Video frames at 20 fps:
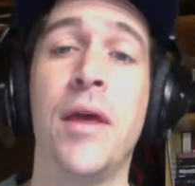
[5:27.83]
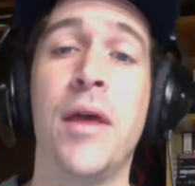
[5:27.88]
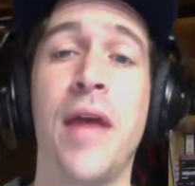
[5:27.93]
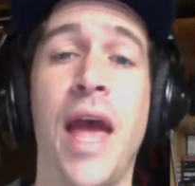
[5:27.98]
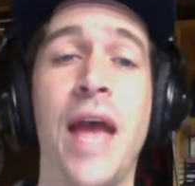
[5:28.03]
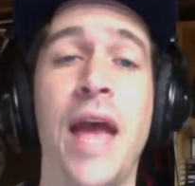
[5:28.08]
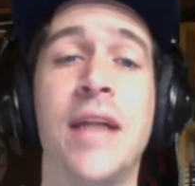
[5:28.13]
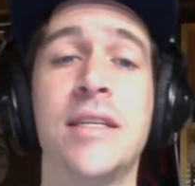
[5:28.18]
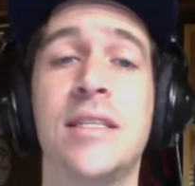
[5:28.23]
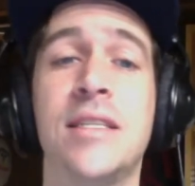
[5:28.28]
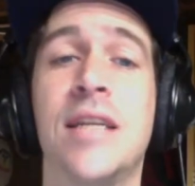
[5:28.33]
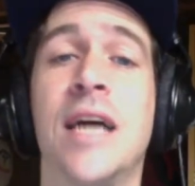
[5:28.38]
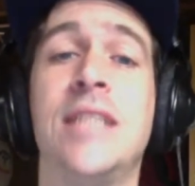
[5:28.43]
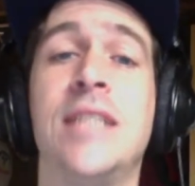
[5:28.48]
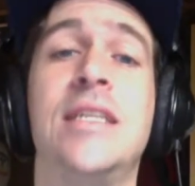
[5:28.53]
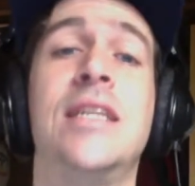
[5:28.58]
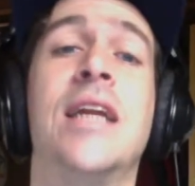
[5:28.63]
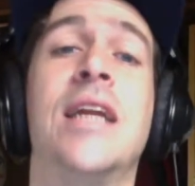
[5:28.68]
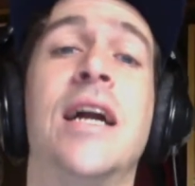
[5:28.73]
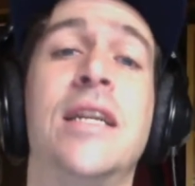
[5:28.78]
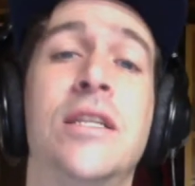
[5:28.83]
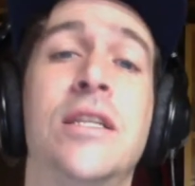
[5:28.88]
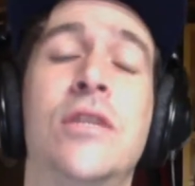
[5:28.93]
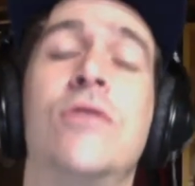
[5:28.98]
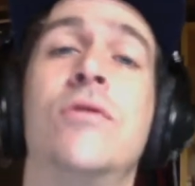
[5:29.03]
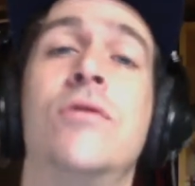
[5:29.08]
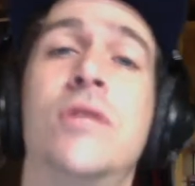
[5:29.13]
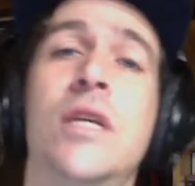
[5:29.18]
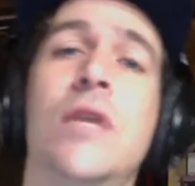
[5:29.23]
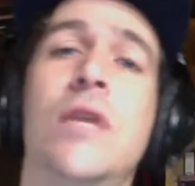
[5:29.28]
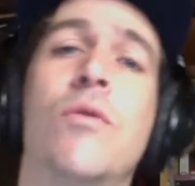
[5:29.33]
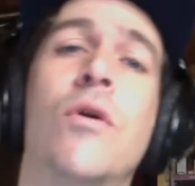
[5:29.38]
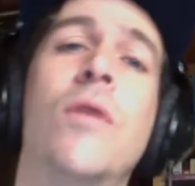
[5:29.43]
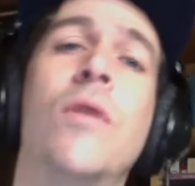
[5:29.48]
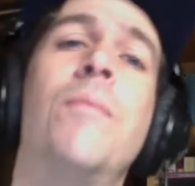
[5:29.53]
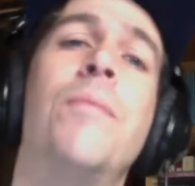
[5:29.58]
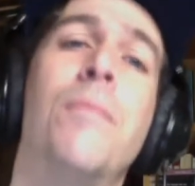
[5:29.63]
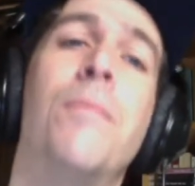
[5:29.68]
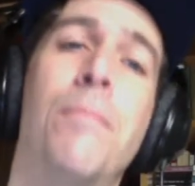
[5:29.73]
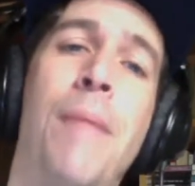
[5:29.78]
and its 1992
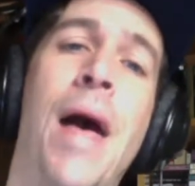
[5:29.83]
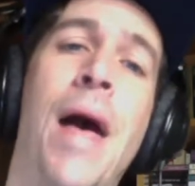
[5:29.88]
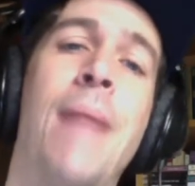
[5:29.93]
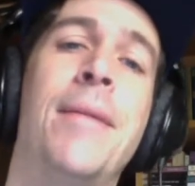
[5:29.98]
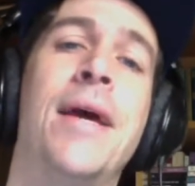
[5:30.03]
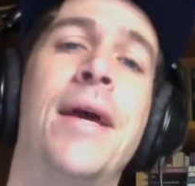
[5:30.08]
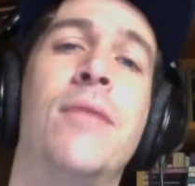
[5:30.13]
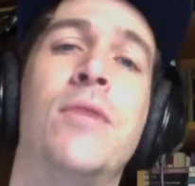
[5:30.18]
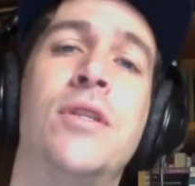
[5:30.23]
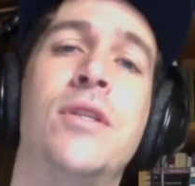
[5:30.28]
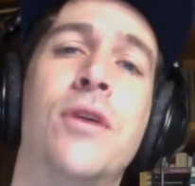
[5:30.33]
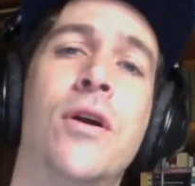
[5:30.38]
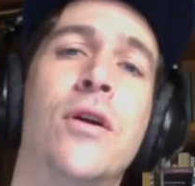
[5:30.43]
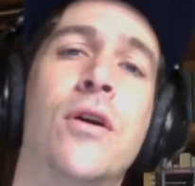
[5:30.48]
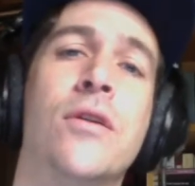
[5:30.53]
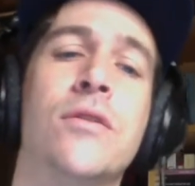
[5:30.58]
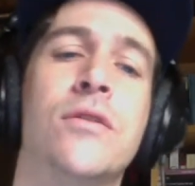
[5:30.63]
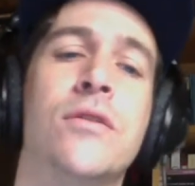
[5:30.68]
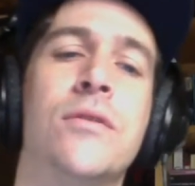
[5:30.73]
sequel, Batman Returns.